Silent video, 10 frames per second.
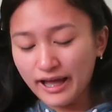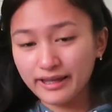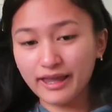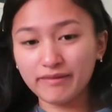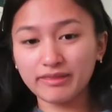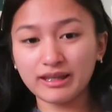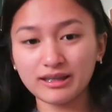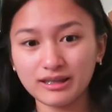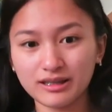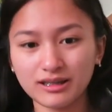I can't
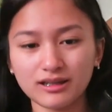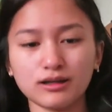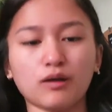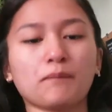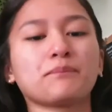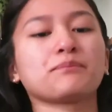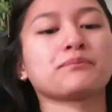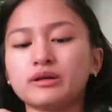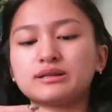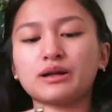think.
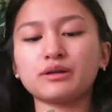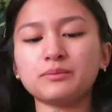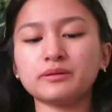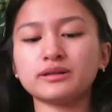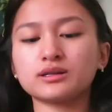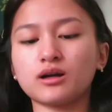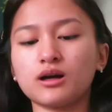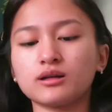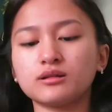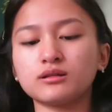Wait, did I already put this
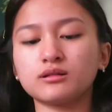on?